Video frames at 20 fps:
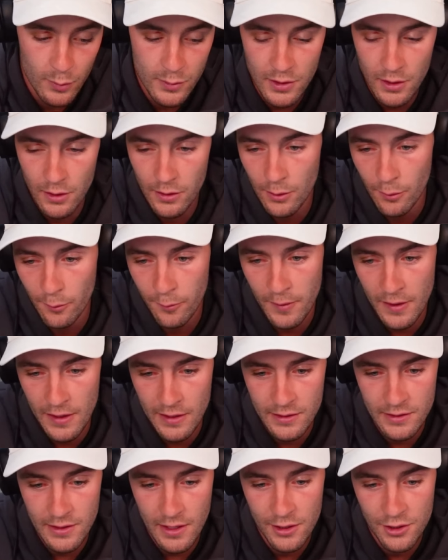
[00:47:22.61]
So little
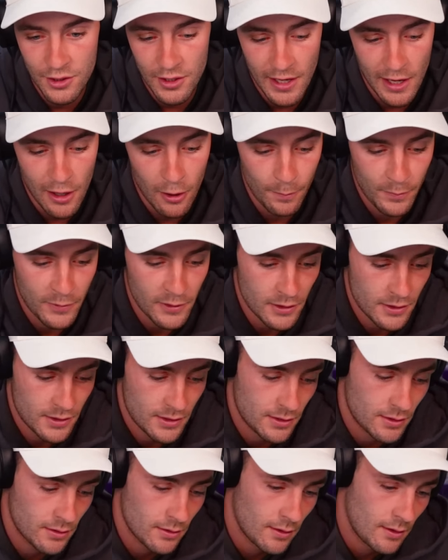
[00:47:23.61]
things actually helped
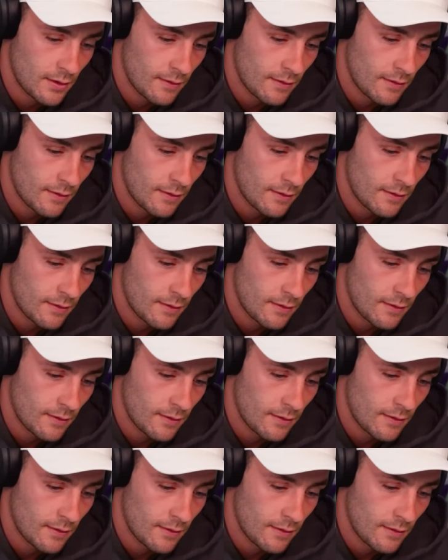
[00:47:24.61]
us